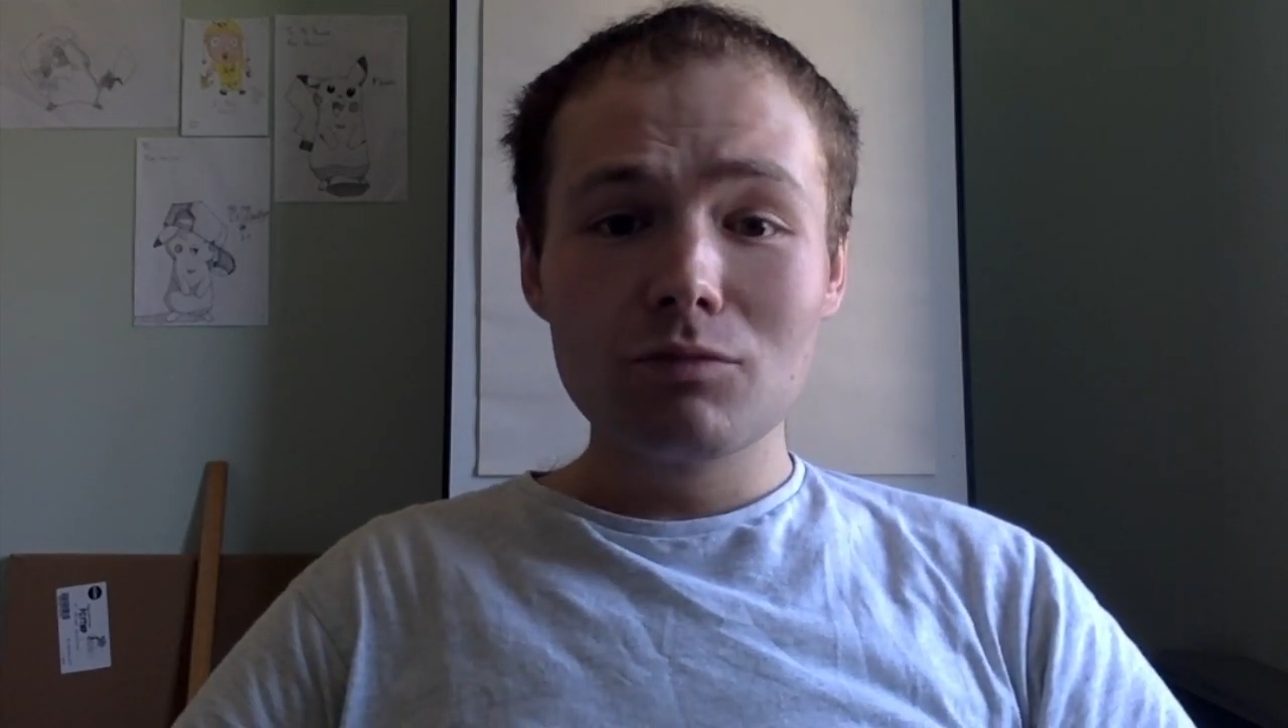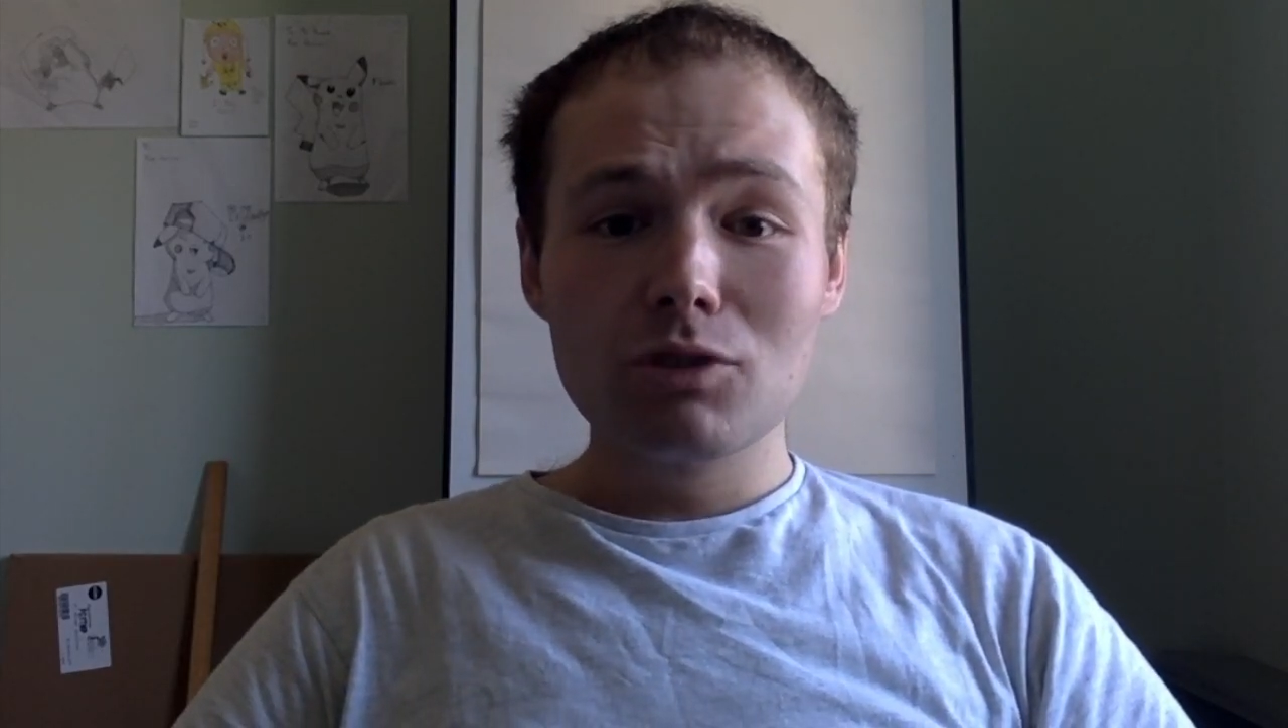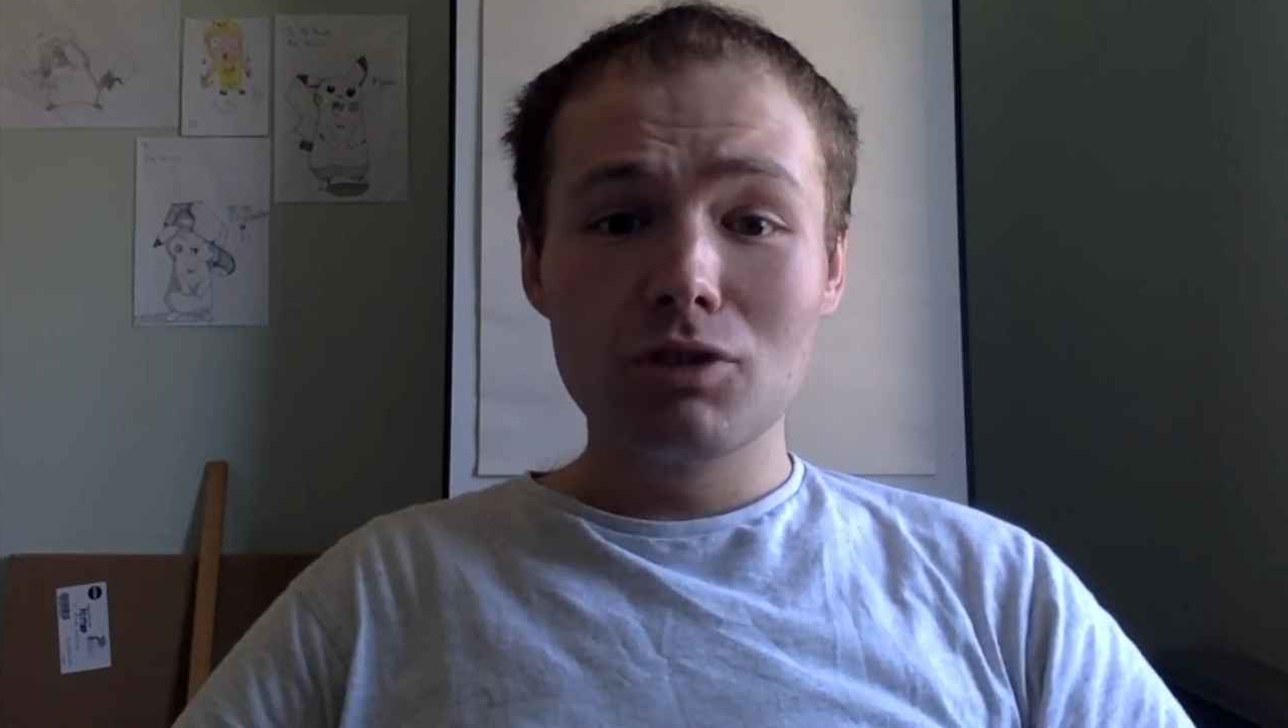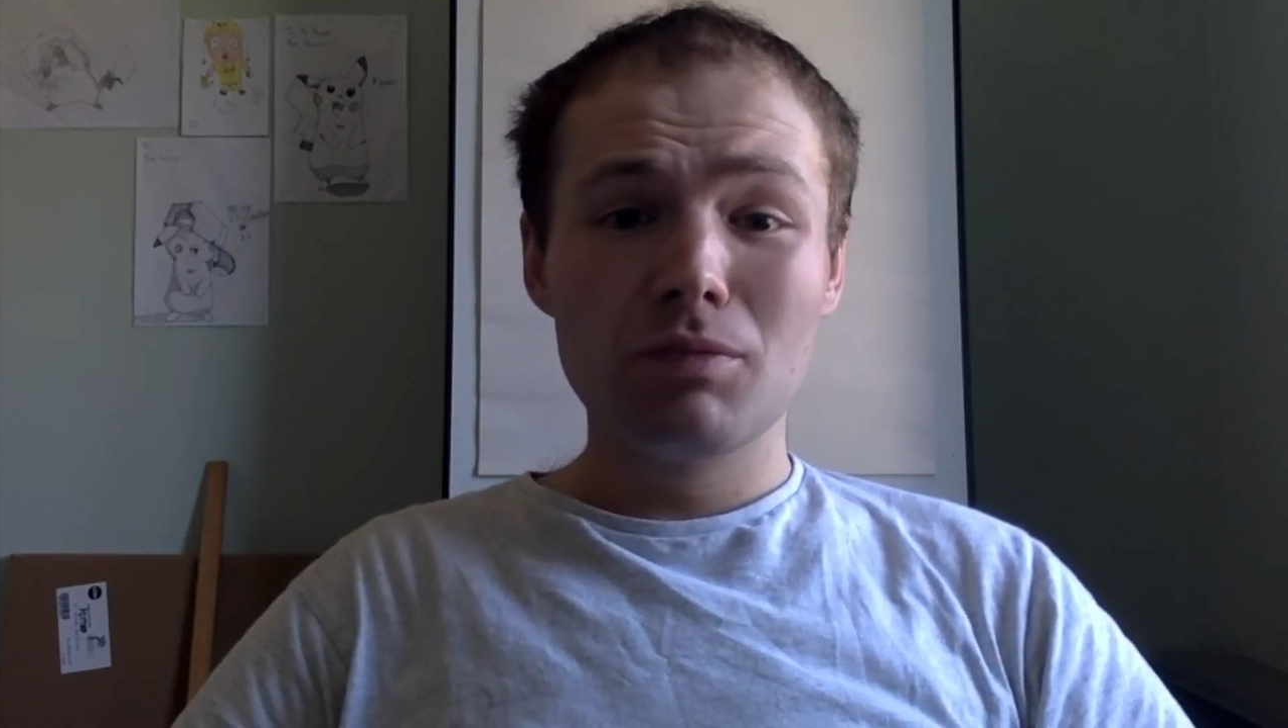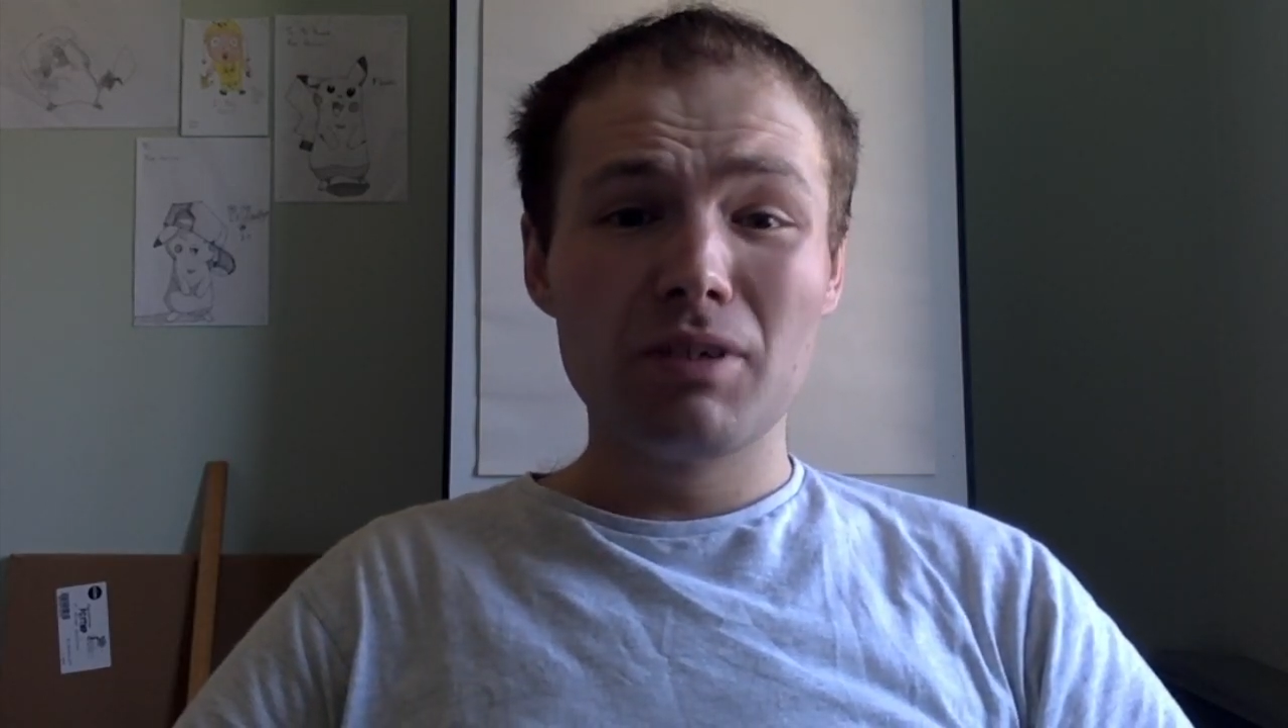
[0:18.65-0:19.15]

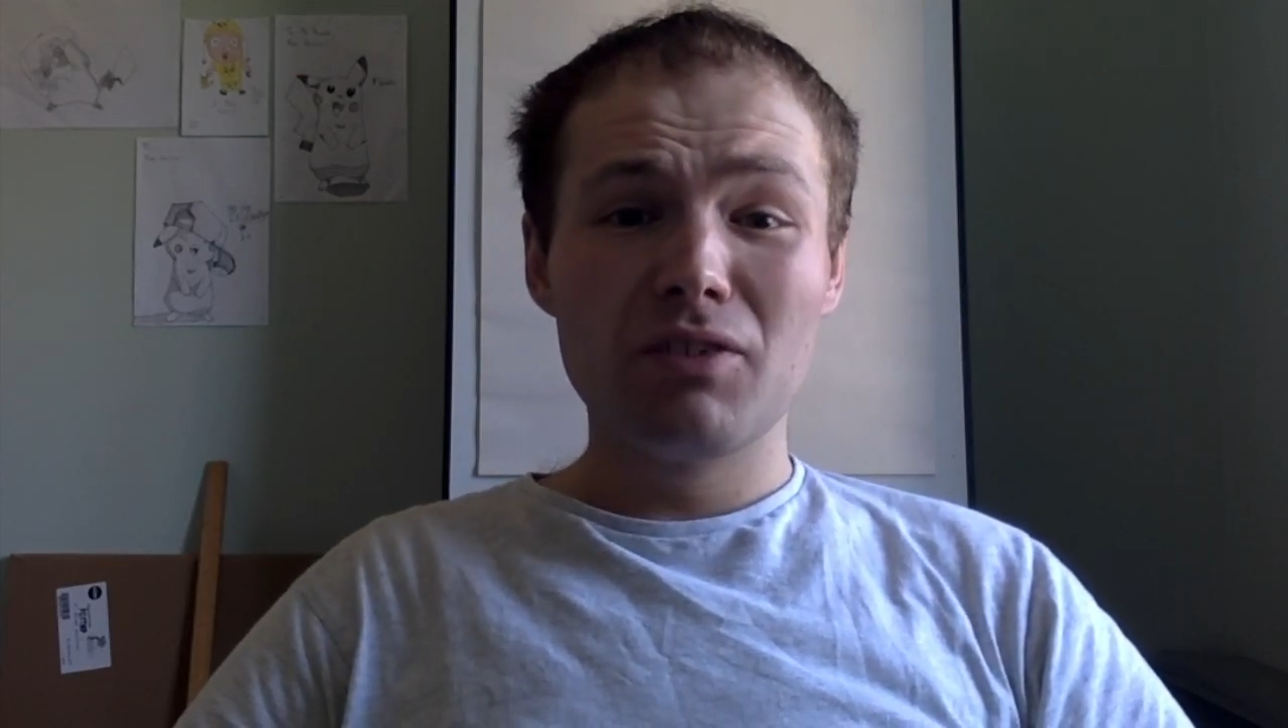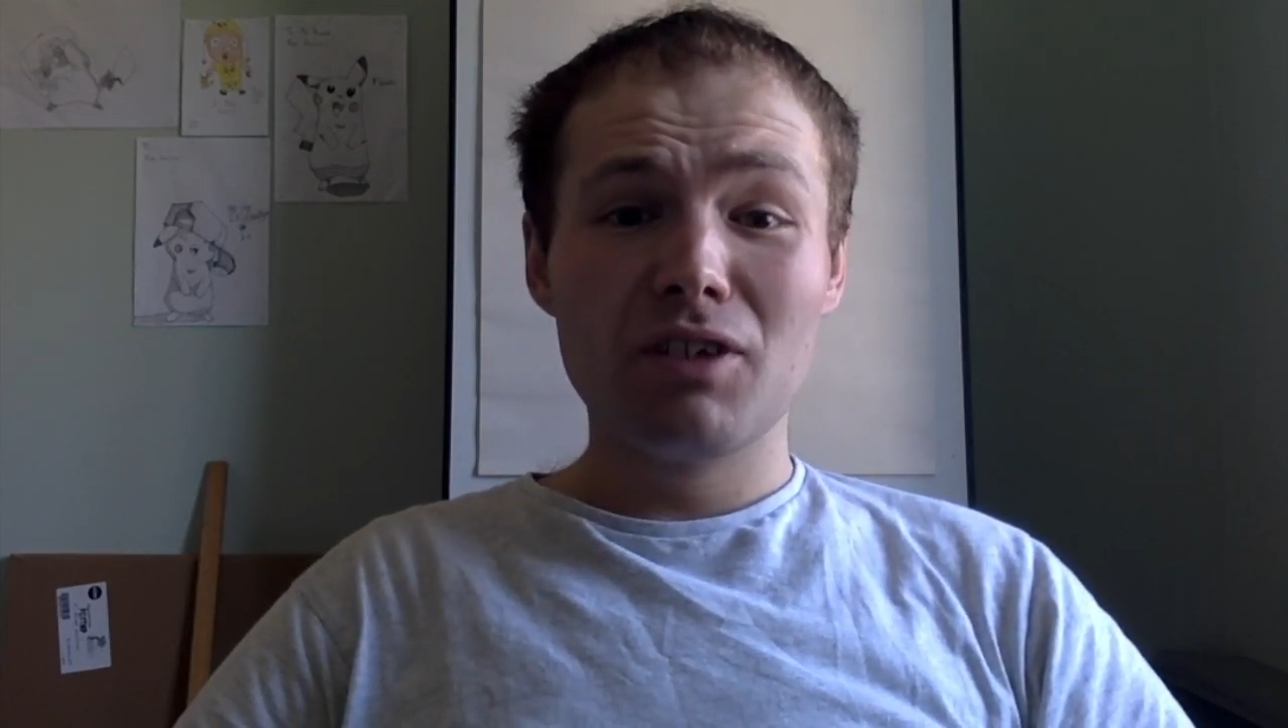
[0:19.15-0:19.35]
Just a bit of